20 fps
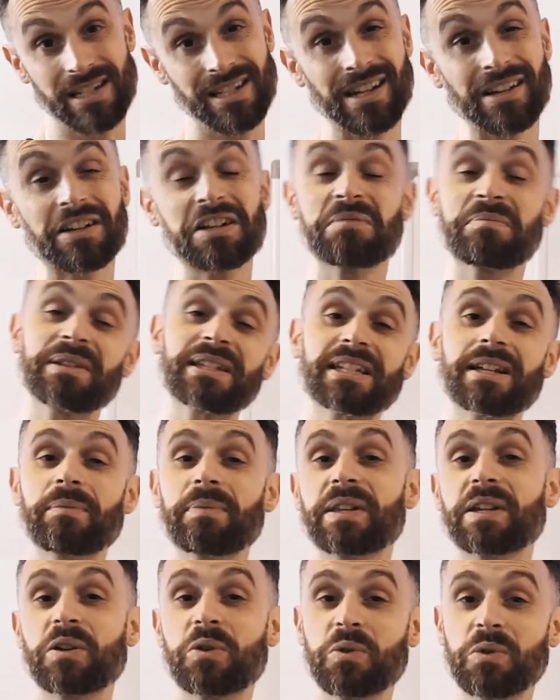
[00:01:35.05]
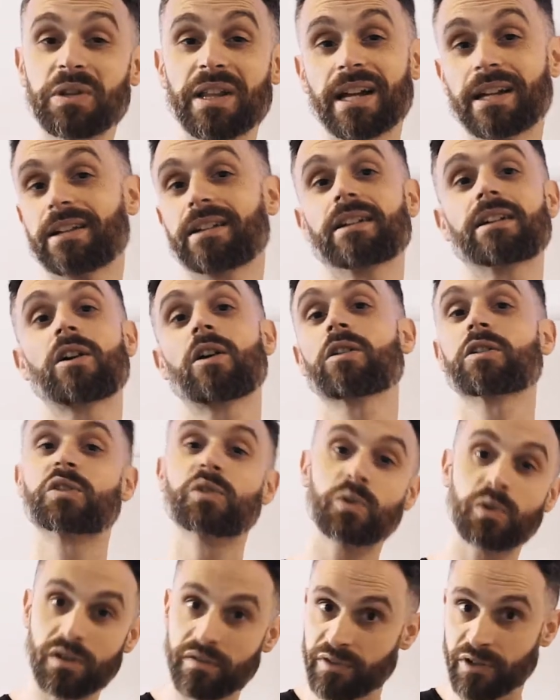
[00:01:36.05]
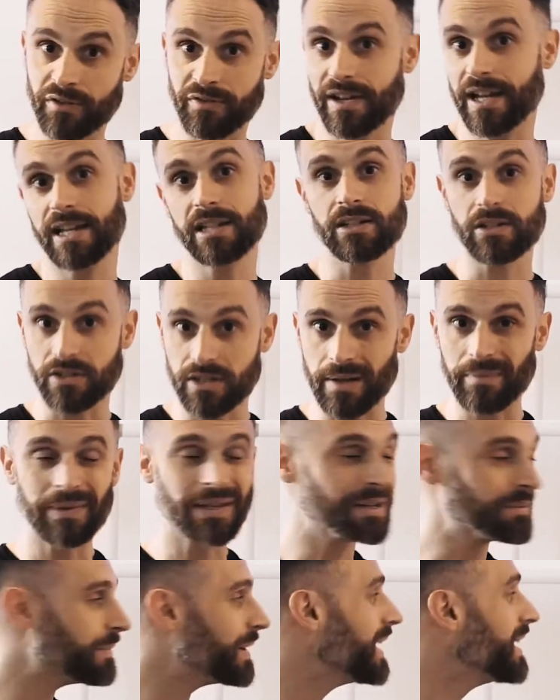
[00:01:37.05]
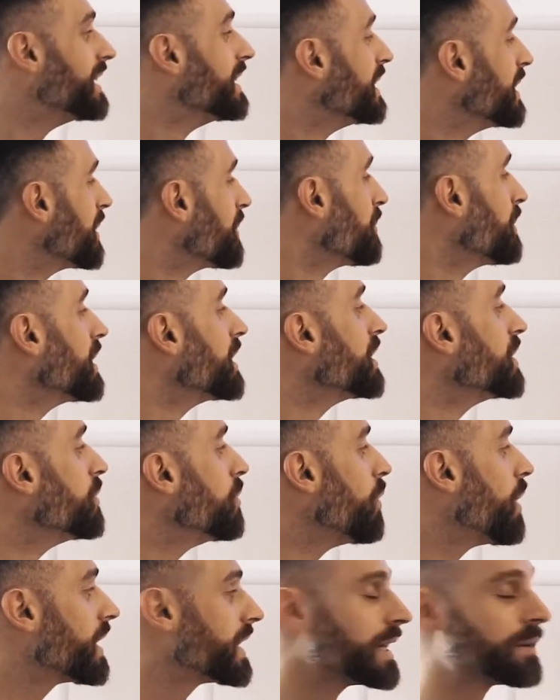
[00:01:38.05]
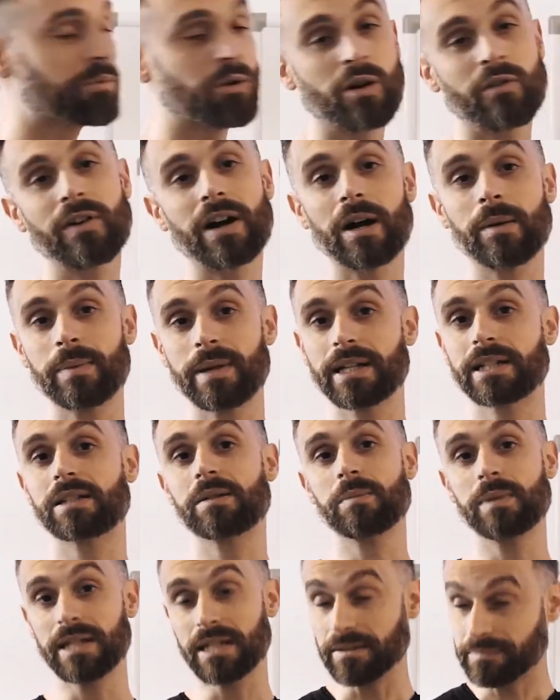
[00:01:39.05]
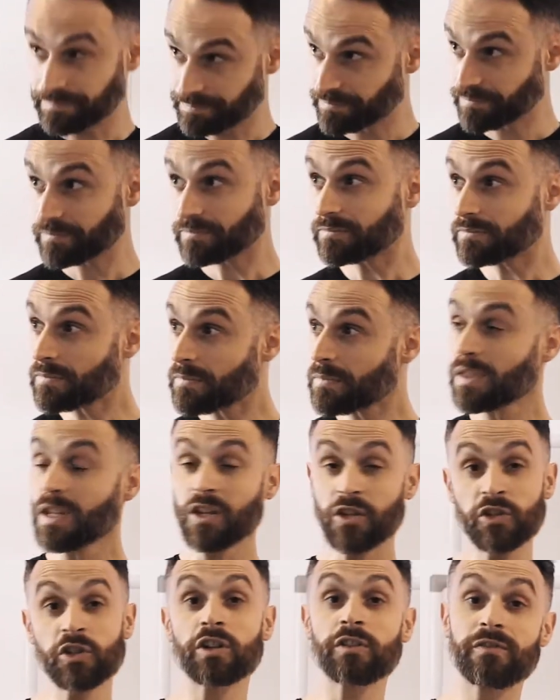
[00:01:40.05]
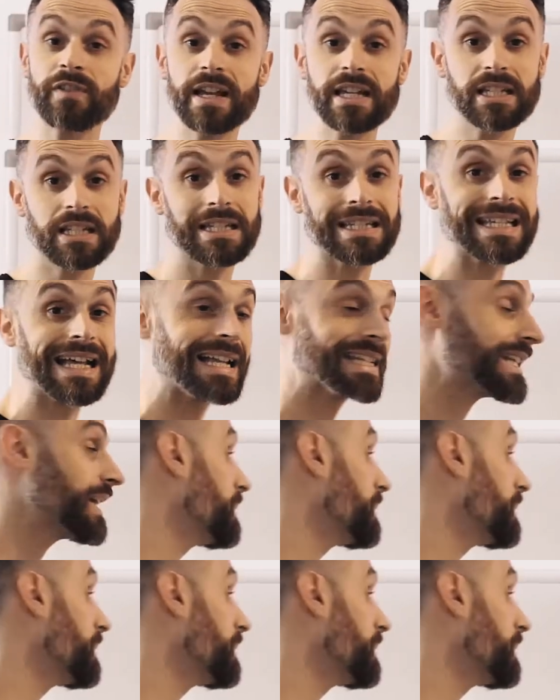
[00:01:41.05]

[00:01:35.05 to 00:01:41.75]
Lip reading: Now it could be something cool like a cartoon of your face or something, but really you want that profile pic to be your face because that's how